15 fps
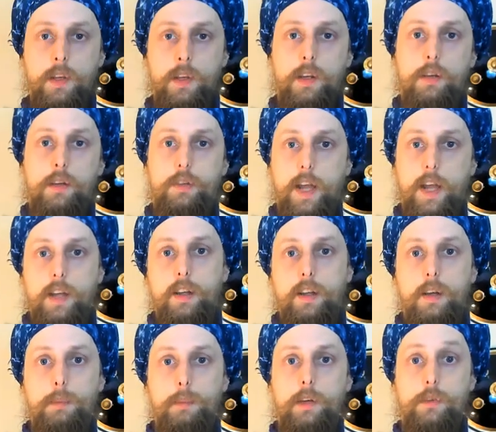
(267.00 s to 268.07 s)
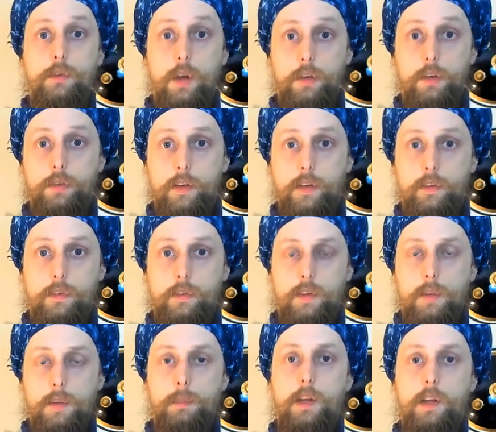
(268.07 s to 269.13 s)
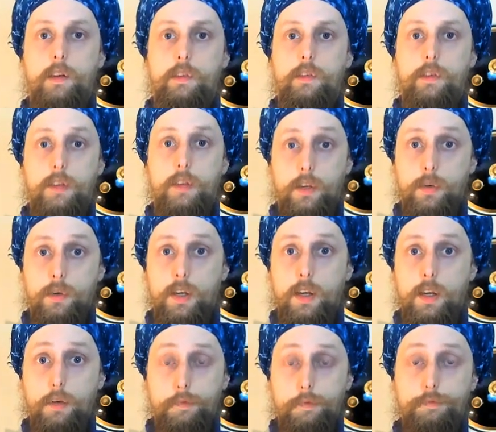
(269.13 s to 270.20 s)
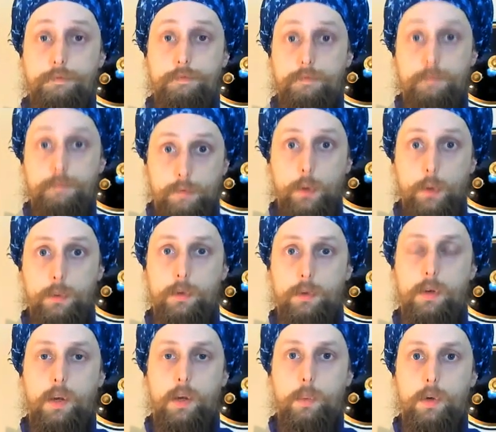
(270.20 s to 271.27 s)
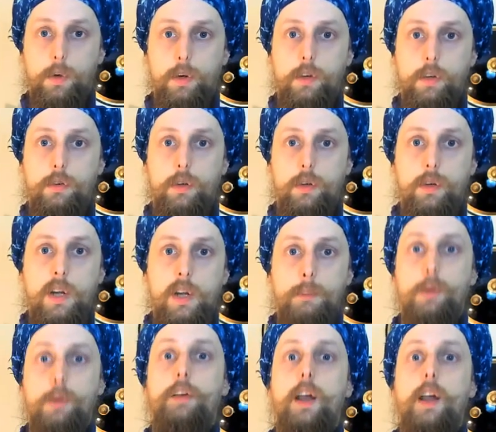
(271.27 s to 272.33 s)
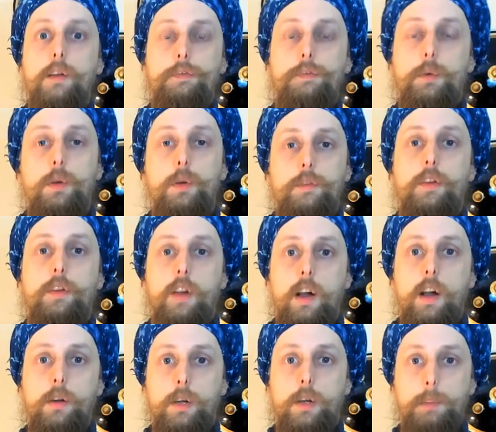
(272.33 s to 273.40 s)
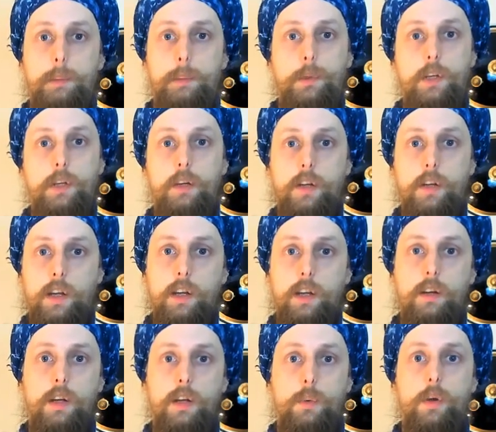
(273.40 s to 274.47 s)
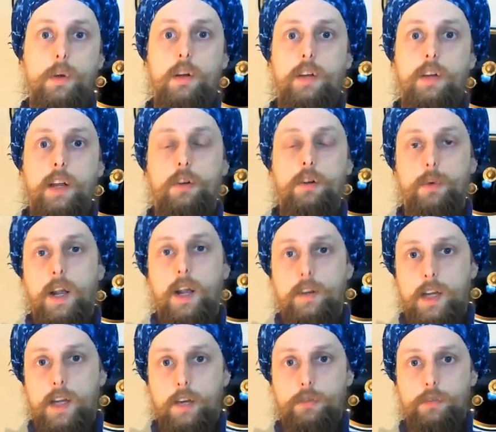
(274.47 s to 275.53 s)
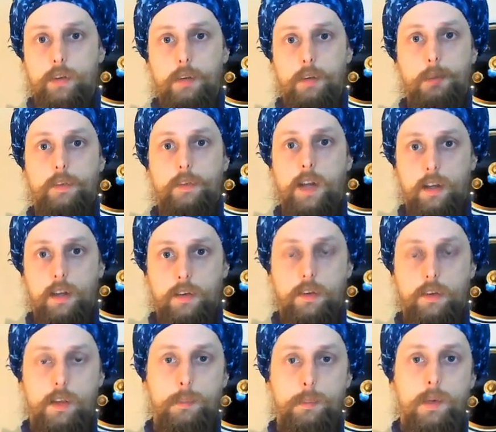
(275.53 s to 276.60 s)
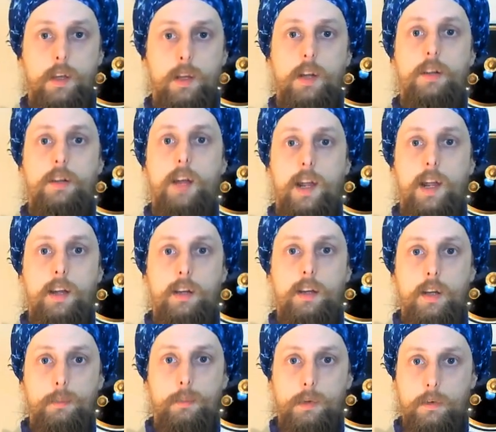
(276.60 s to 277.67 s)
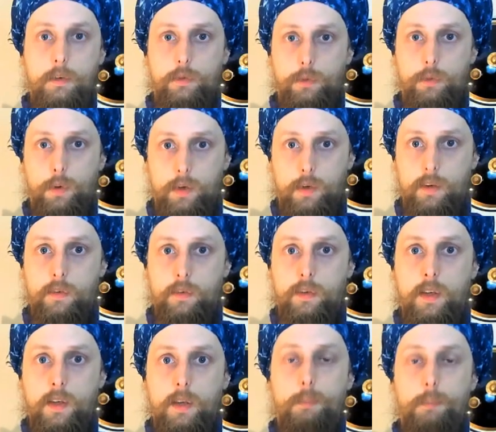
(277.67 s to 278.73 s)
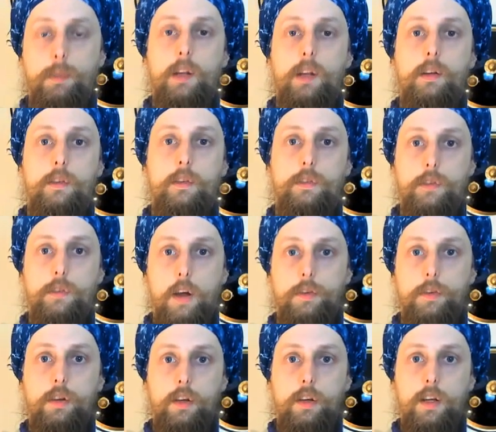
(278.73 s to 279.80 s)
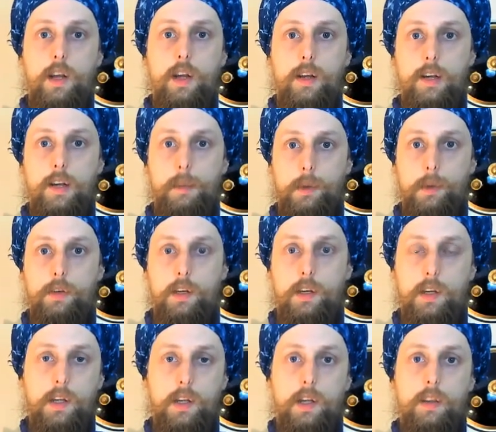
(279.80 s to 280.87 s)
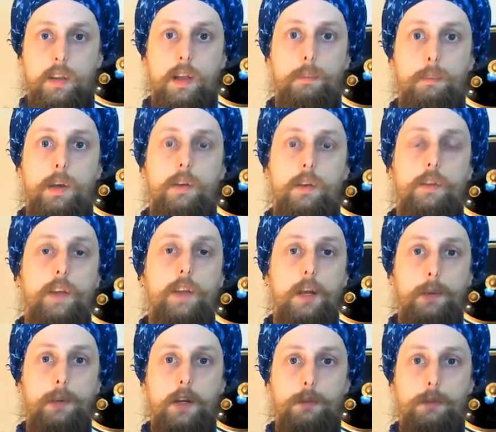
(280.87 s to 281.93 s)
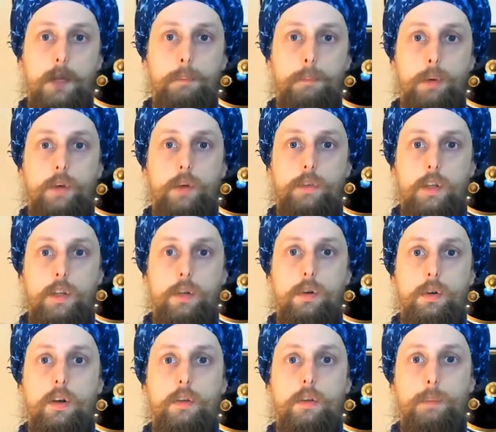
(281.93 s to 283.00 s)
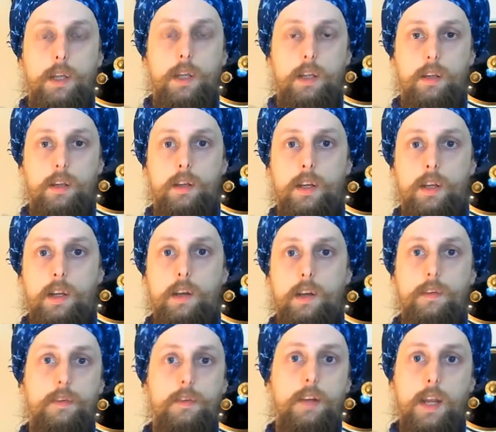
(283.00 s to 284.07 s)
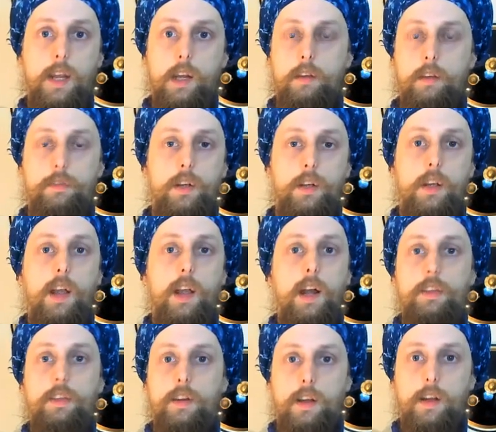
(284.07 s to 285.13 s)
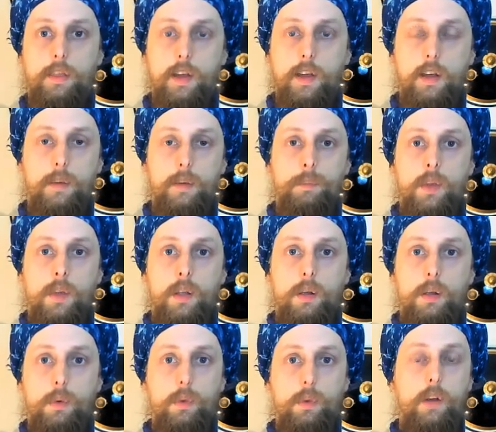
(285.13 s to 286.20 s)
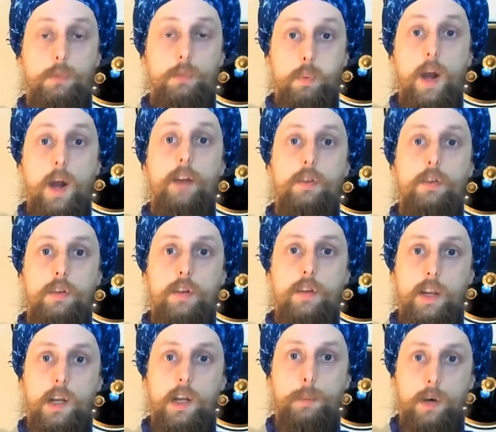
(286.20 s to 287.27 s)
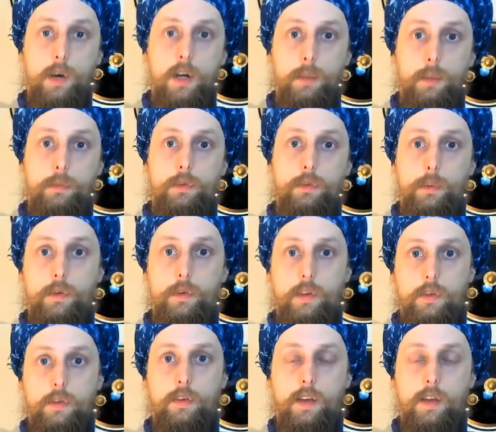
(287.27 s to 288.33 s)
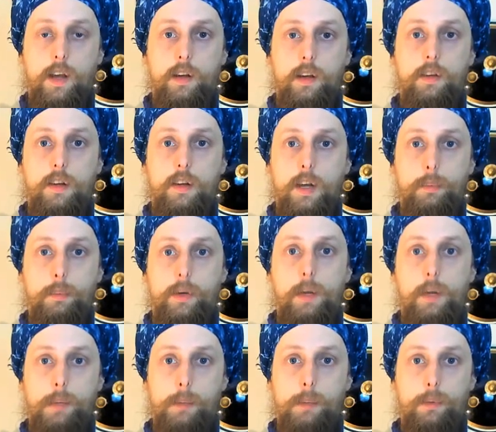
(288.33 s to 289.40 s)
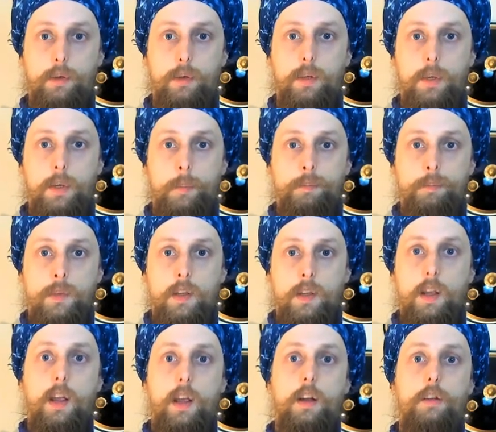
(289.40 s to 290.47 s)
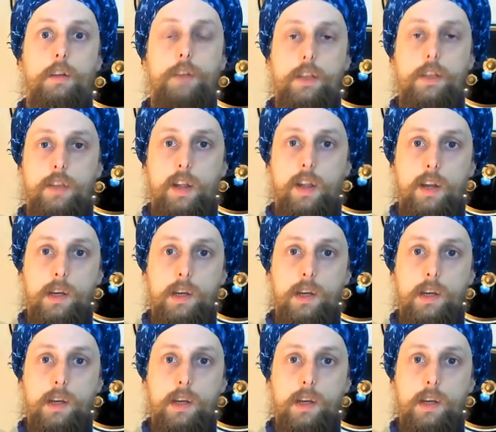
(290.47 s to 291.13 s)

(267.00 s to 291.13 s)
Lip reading: Deg means cauldrons, means literally food. Like, we're going to provide food for the hungry. People need to eat. We're going to take direct action and provide it to them. Teg means swords, means sovereignty and liberty. That means if anybody is being persecuted, is being enslaved, anything like that, it's right to take up arms to resist that and to liberate people. And Fateh